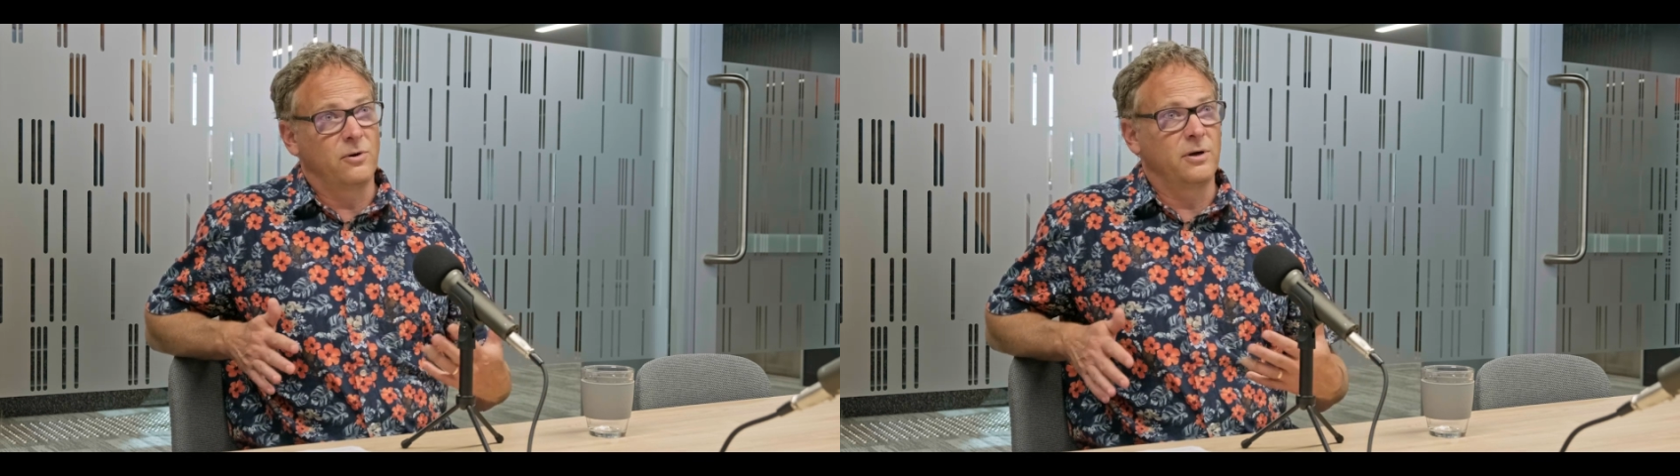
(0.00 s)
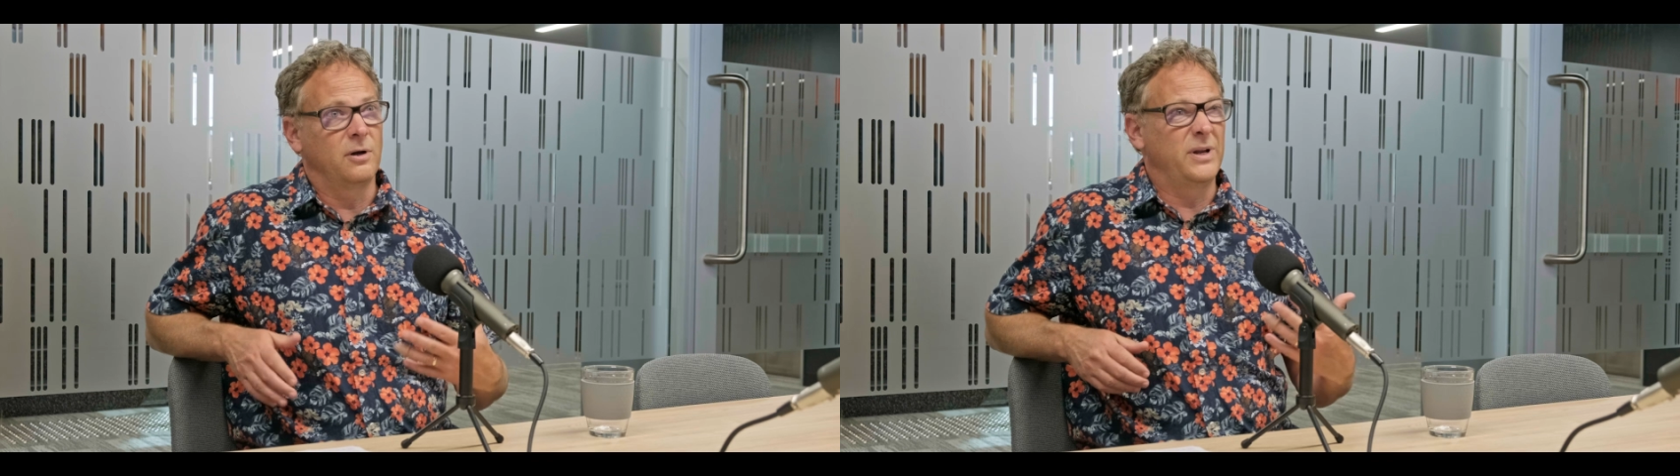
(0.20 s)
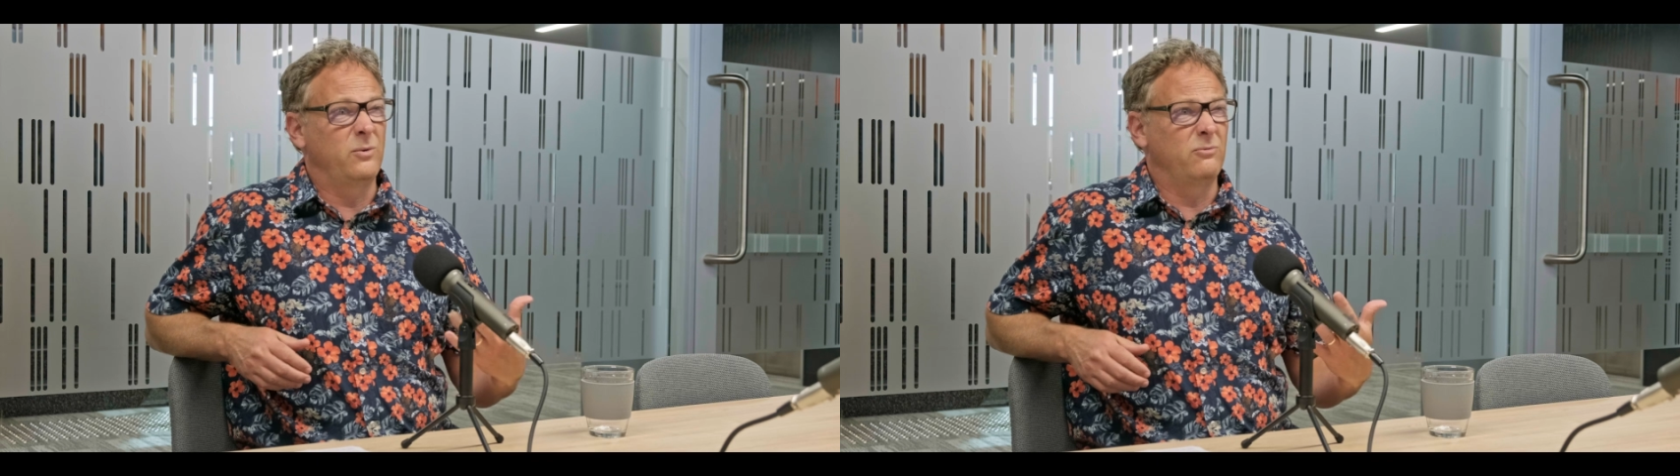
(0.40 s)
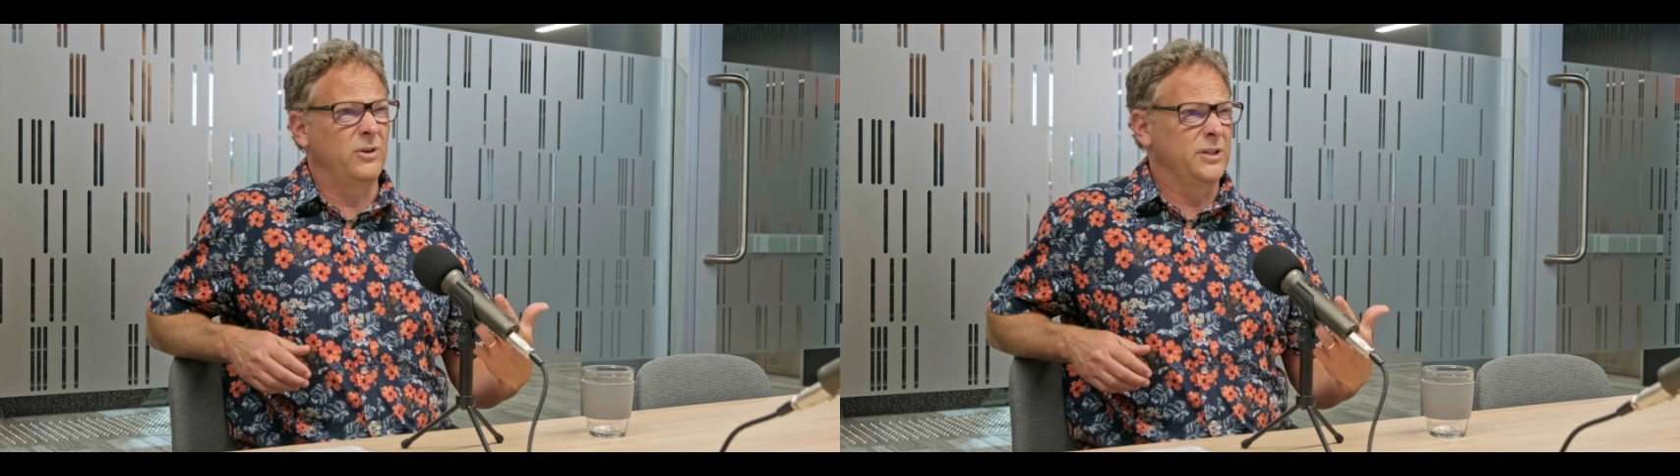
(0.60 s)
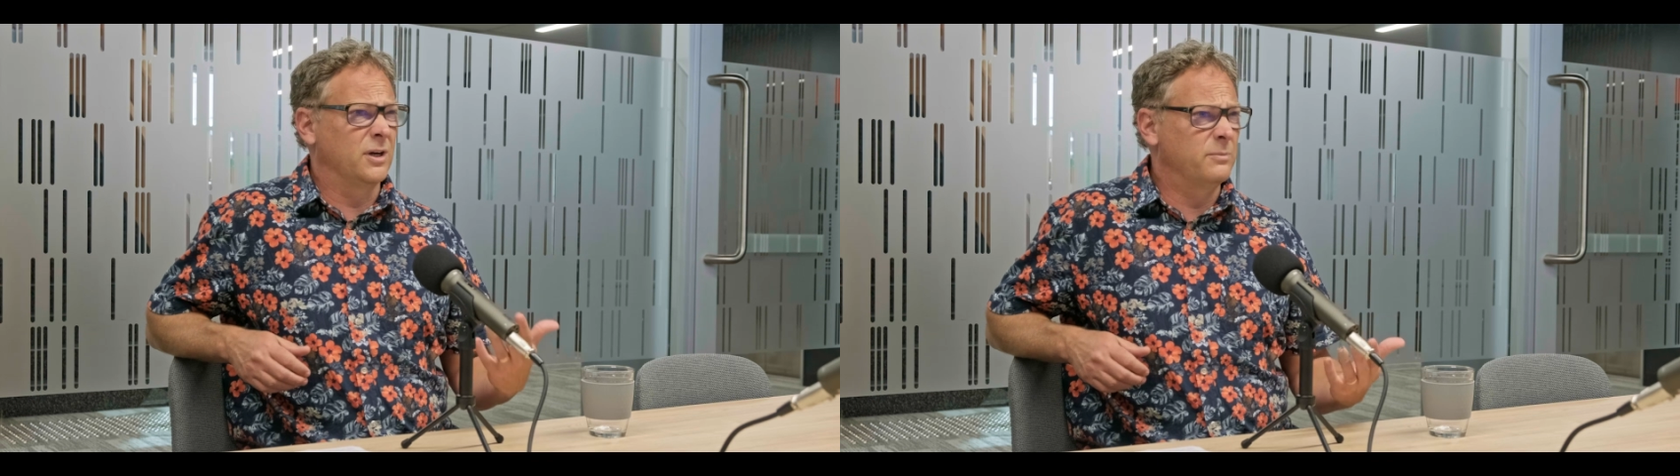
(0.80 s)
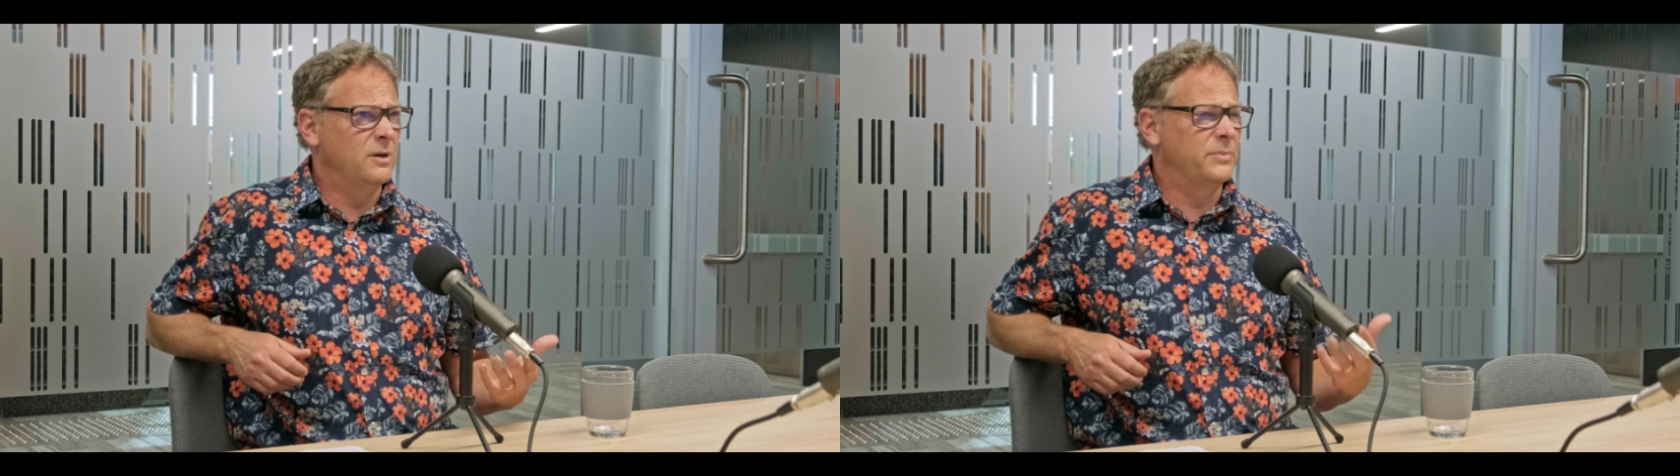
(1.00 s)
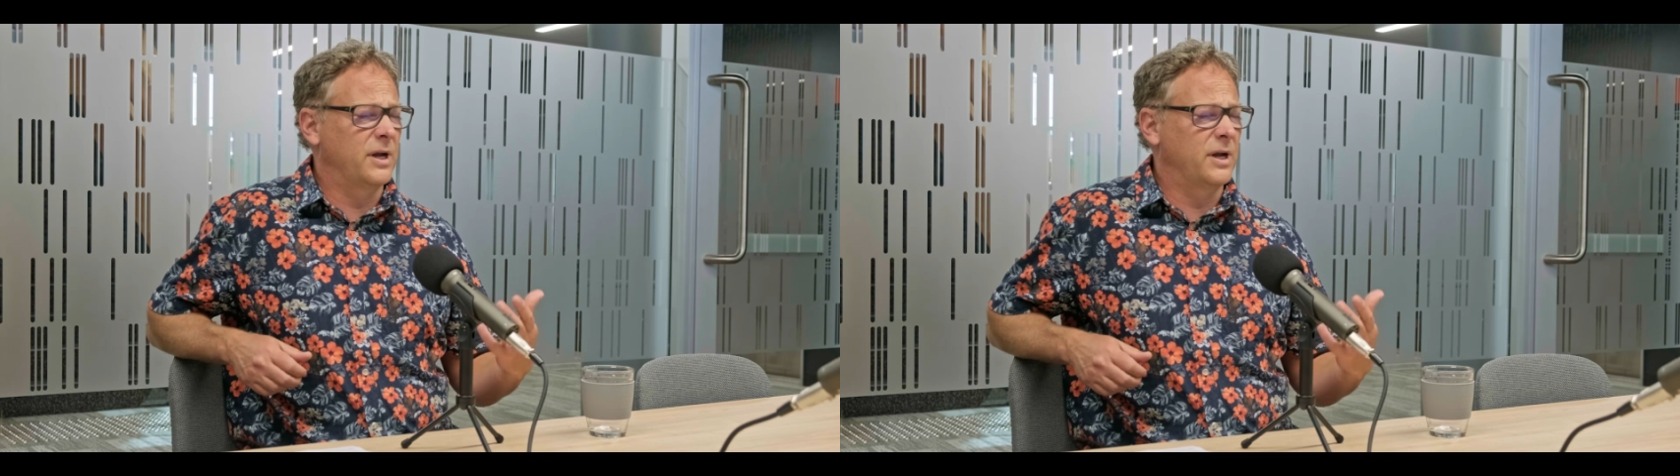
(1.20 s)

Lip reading: or not many would really talk about,